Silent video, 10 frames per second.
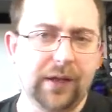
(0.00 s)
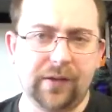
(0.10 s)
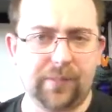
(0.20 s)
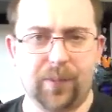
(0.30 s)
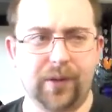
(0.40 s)

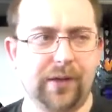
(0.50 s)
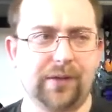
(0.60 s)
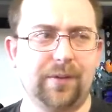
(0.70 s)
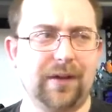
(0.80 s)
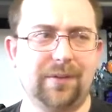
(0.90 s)
at this point
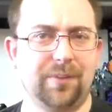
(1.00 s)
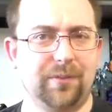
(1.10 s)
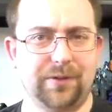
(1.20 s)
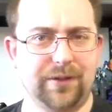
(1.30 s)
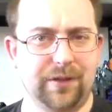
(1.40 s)
it's it's
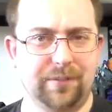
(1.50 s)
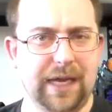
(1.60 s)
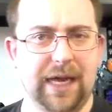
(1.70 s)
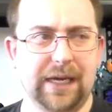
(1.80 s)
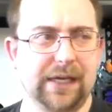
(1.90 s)
pretty much in the
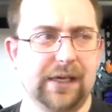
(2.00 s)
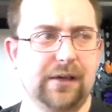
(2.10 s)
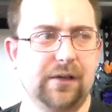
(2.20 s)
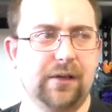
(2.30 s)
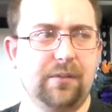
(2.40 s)
bag
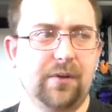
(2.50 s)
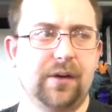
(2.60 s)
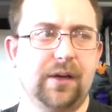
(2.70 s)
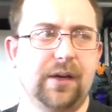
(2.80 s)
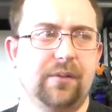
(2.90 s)
that
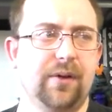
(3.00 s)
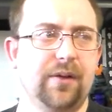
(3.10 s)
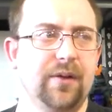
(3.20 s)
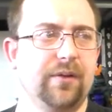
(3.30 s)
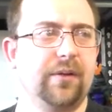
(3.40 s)
we're gonna get
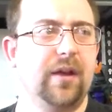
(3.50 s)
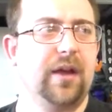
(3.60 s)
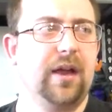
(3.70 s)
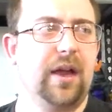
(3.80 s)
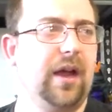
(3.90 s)
one of those,
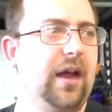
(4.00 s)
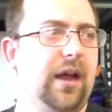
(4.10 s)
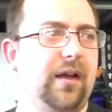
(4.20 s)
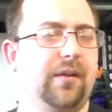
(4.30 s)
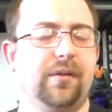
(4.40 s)

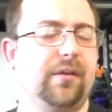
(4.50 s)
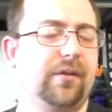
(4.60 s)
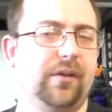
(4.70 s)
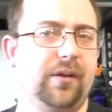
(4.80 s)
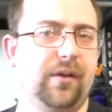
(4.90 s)
and
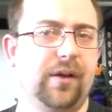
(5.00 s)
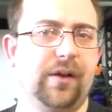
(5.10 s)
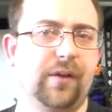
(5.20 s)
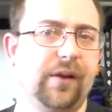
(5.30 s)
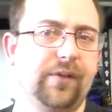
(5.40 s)
you know,
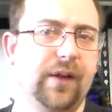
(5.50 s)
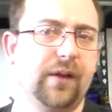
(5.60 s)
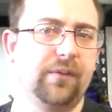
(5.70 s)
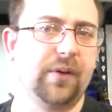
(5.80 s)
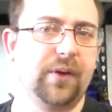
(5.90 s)
if, if
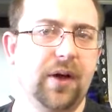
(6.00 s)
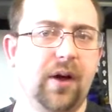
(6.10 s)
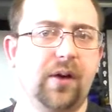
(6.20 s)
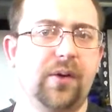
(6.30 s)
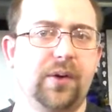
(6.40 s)
they really
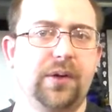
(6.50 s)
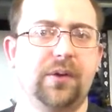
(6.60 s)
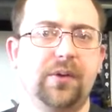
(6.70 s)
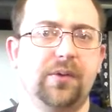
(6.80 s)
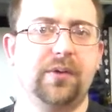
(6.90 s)
are going
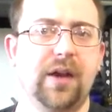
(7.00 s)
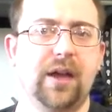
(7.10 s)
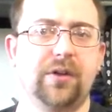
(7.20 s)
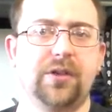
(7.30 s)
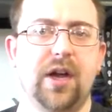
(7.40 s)
to do a
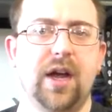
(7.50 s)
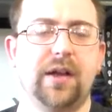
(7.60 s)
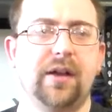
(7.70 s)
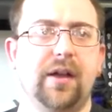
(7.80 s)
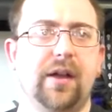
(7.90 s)
scatter
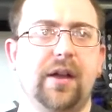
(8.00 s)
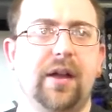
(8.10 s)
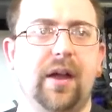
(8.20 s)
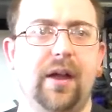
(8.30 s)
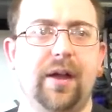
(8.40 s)
shot,
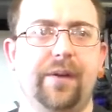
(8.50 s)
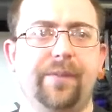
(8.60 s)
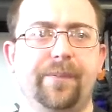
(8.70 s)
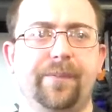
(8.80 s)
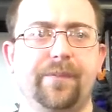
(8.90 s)

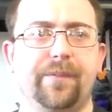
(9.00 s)
um,